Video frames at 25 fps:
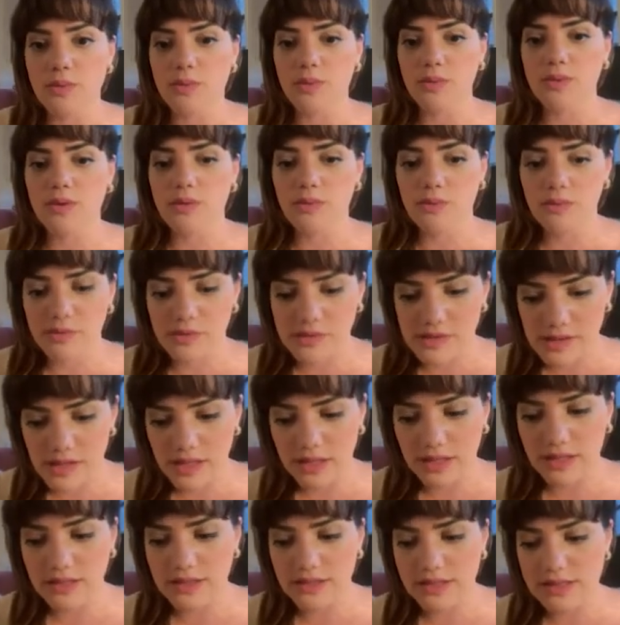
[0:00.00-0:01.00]
there was like
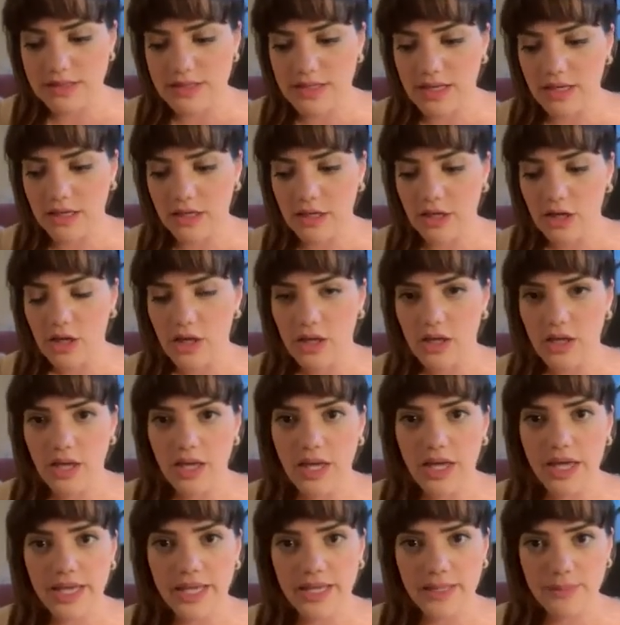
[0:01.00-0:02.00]
at least like
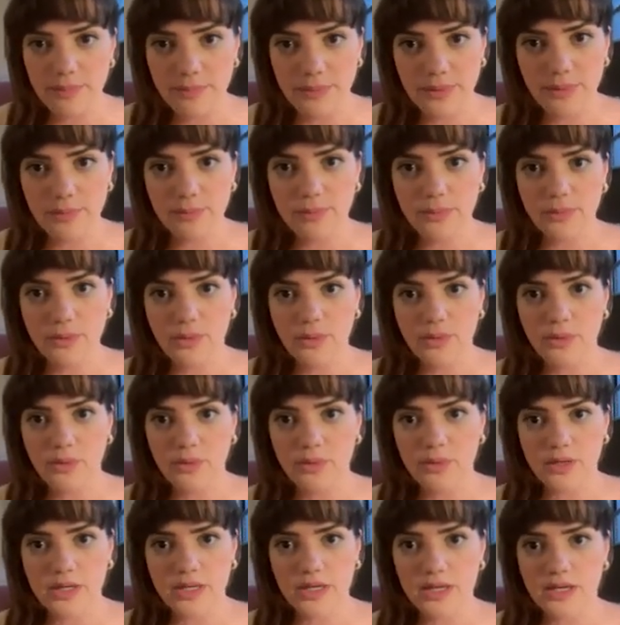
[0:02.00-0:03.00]
8 people
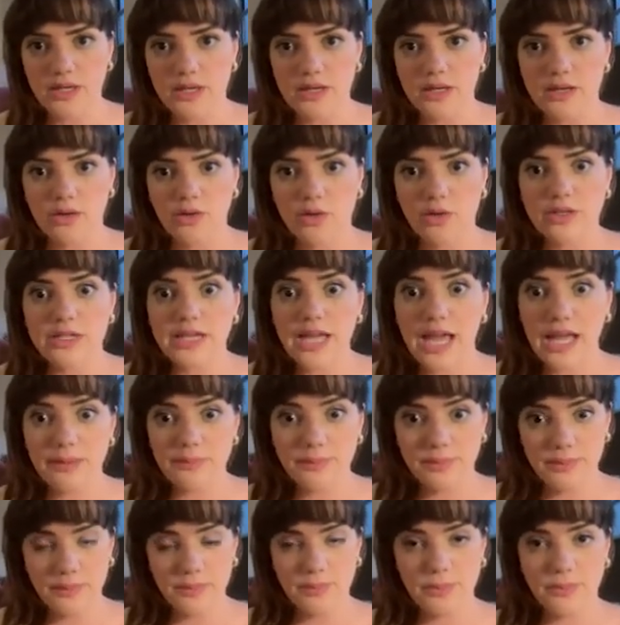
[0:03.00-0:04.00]
or 9
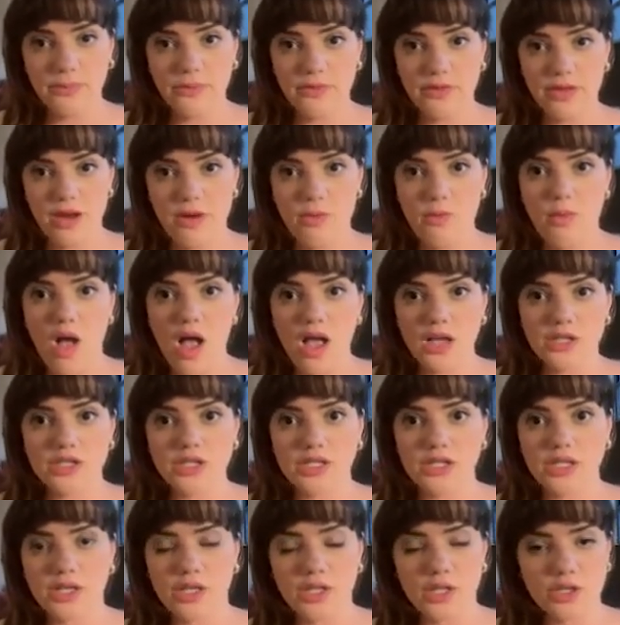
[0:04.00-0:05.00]
people there
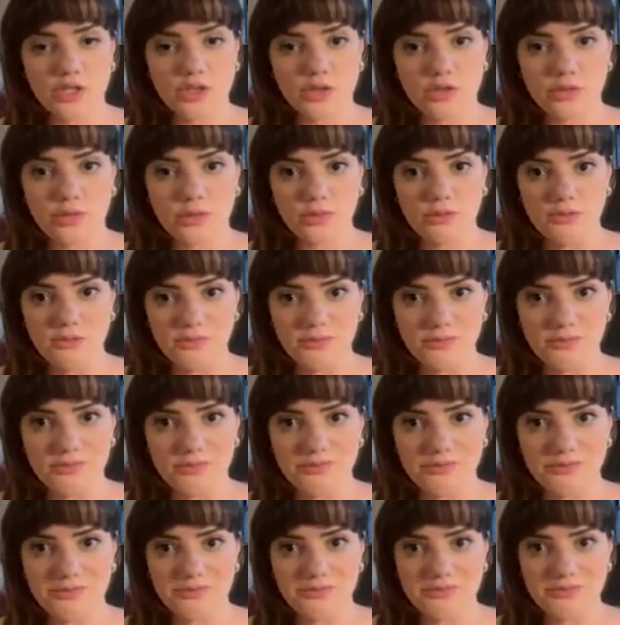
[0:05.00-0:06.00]
watching her. So
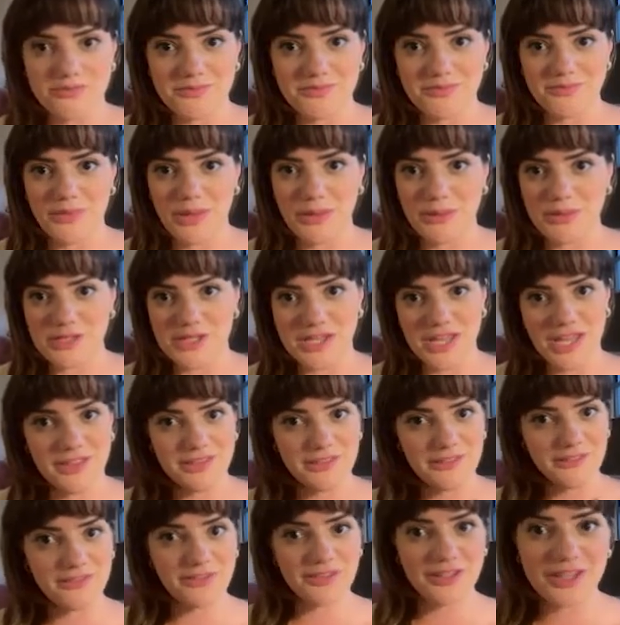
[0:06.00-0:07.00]
maybe she had
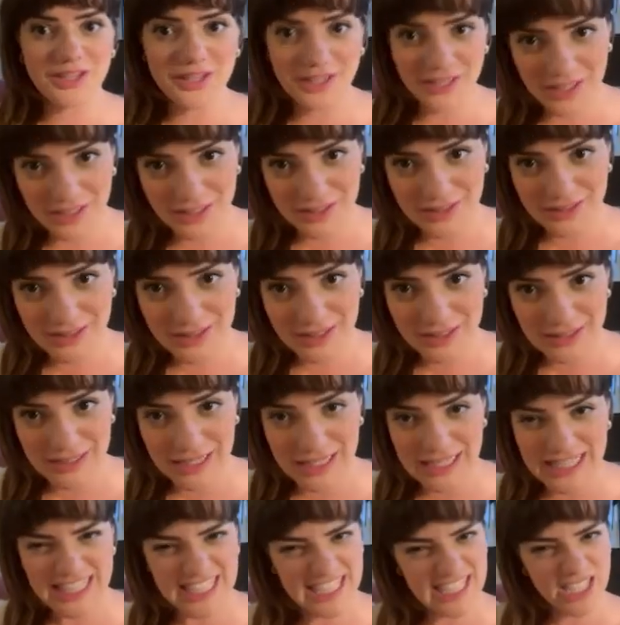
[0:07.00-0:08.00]
the
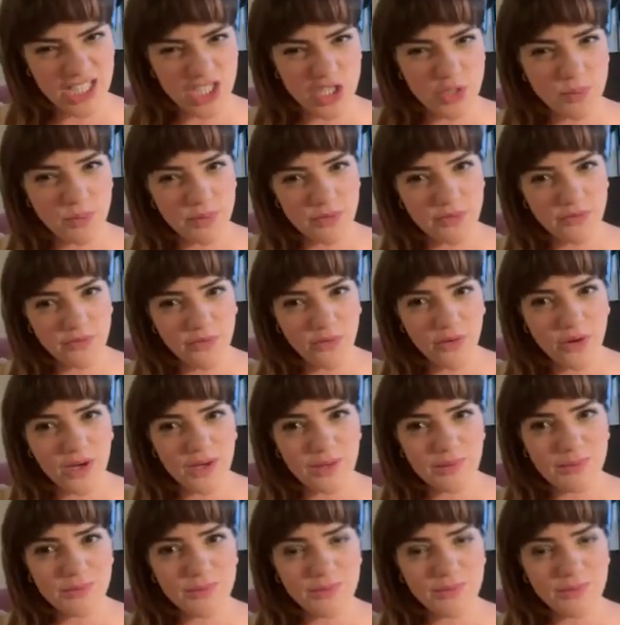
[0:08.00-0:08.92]
need to perform,